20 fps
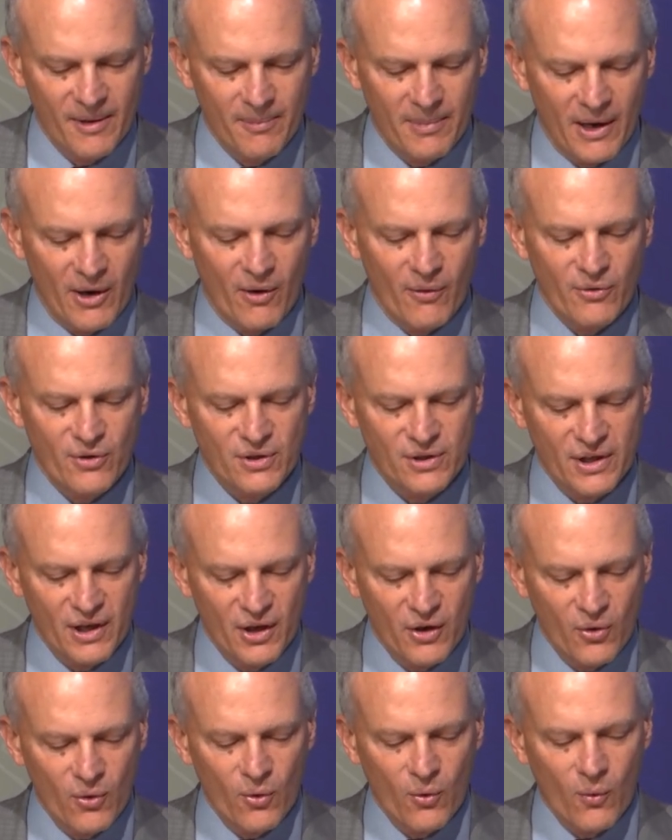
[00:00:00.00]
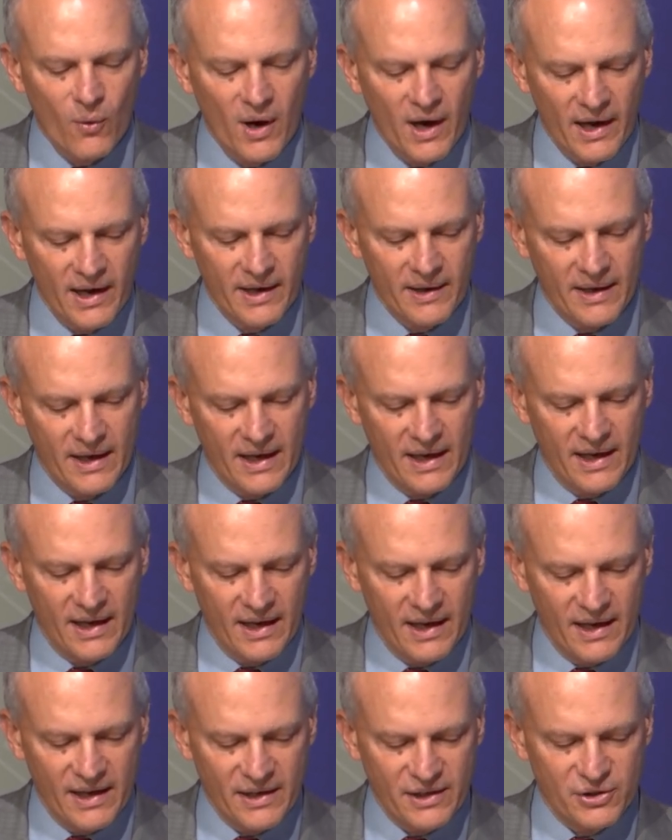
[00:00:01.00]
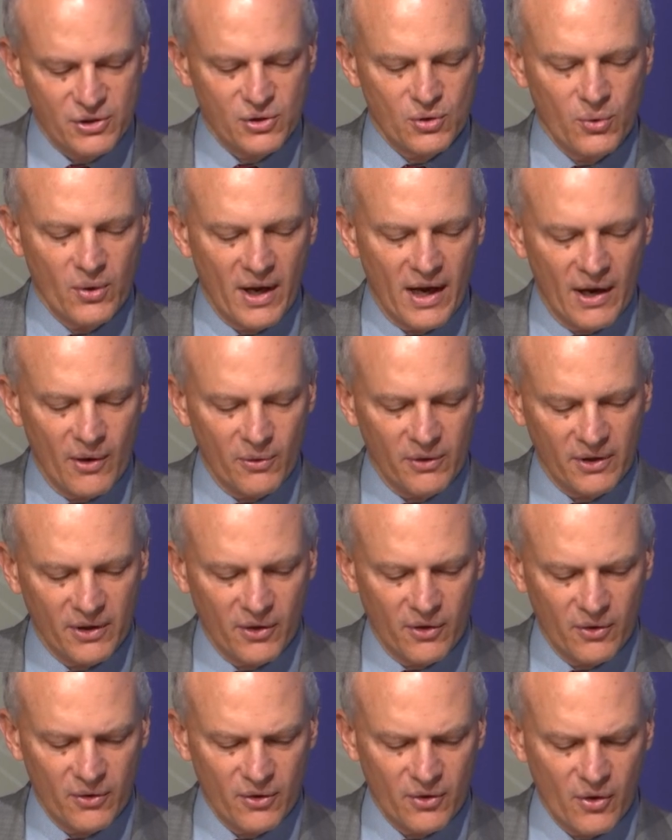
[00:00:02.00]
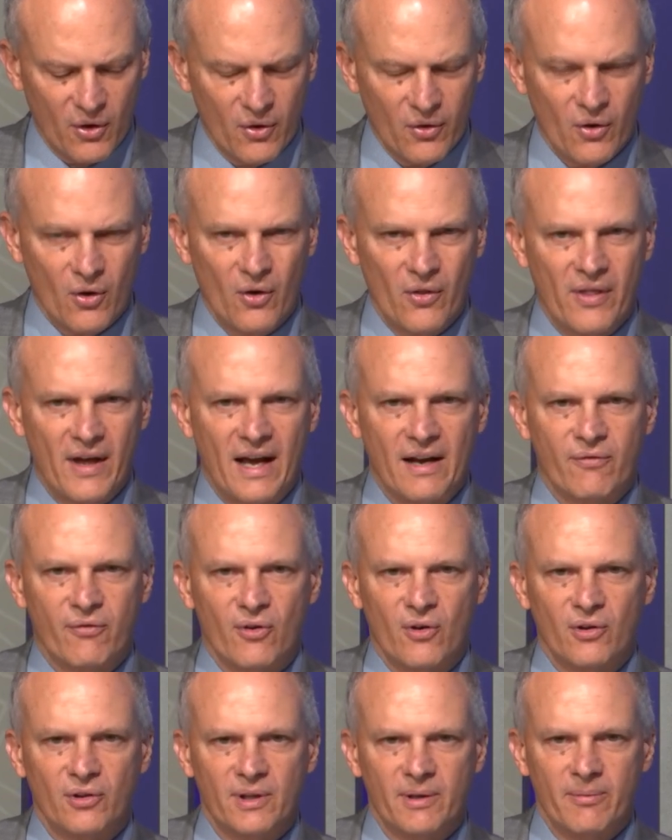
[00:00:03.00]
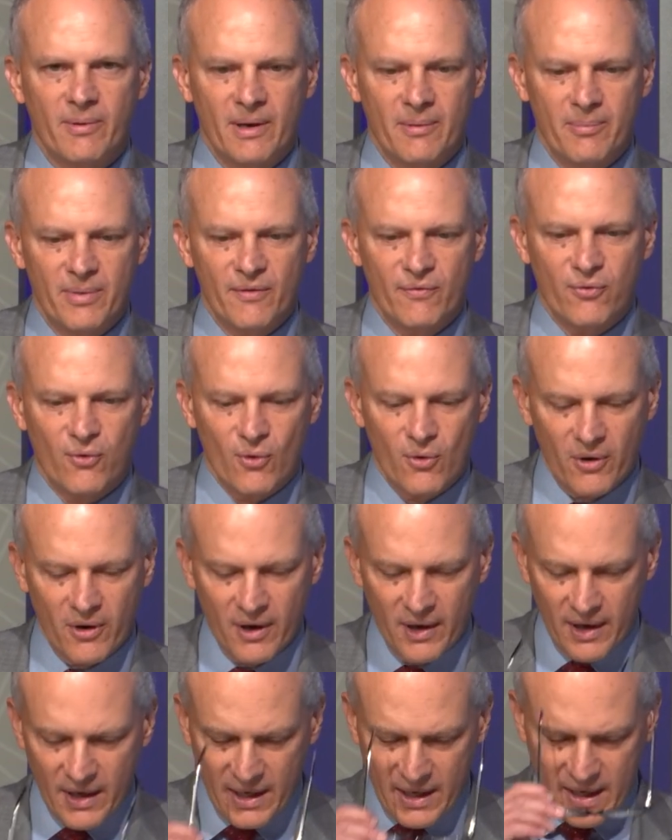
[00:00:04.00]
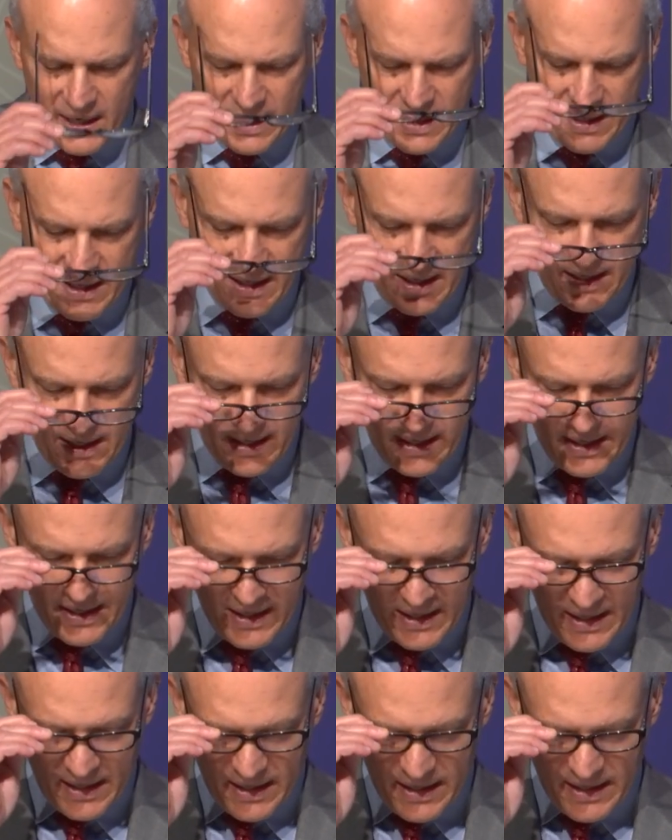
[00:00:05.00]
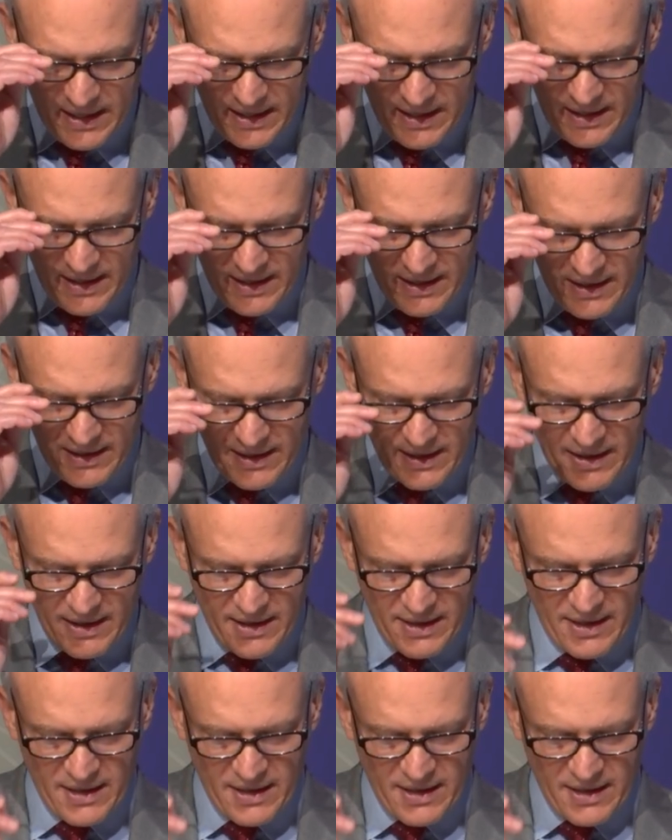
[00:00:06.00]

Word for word: but obviously Uruguay uh, uh, stood out on, on on that front even before uh, the,